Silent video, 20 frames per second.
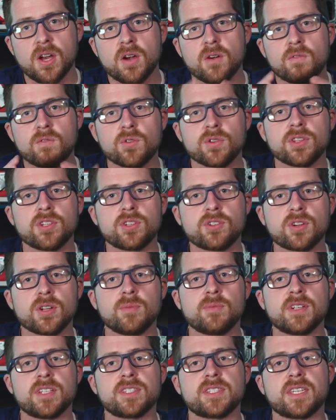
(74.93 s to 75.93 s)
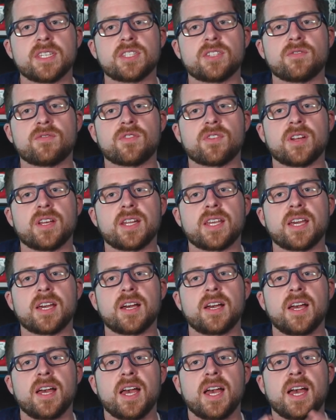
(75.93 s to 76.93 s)
for the treatment of
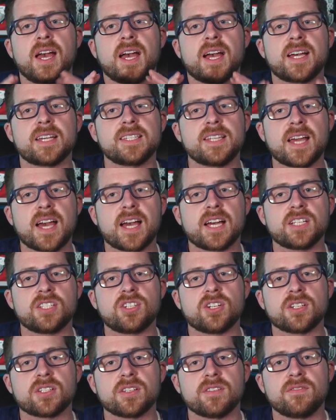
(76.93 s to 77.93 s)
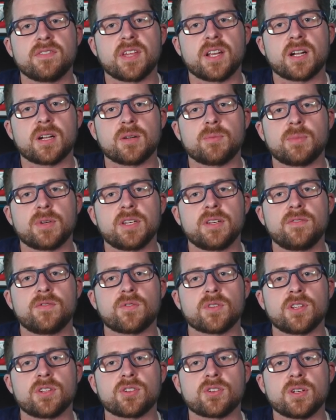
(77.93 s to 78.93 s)
schizophrenia as an adjunctive therapy
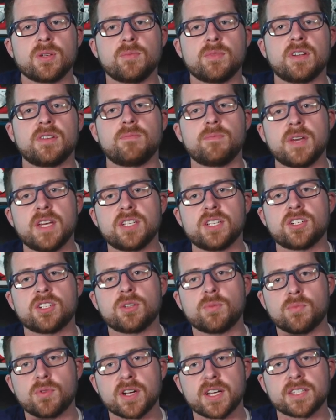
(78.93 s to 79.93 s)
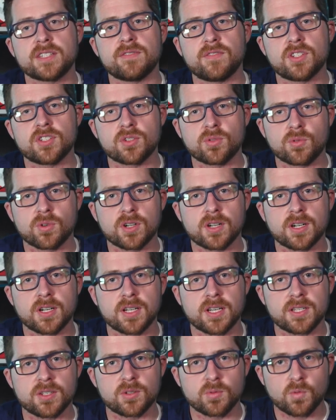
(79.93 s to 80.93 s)
for the treatment of major depressive
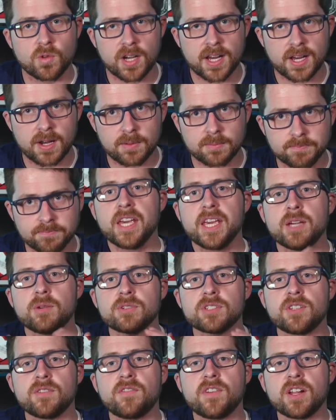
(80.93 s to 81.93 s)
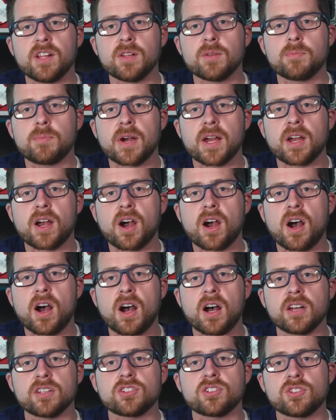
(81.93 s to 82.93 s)
disorder as well. It was developed by
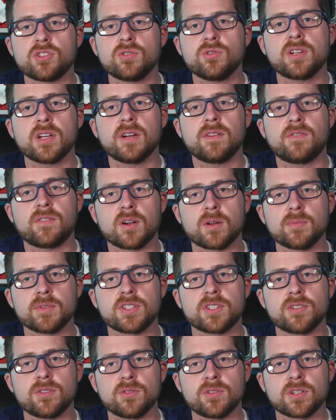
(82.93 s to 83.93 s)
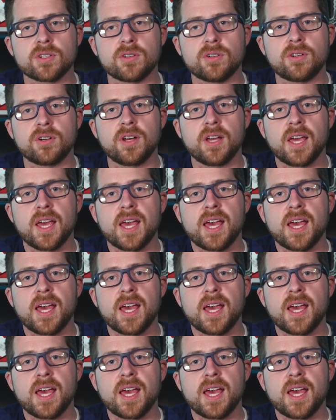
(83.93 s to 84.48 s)
Otsuka Pharmaceutical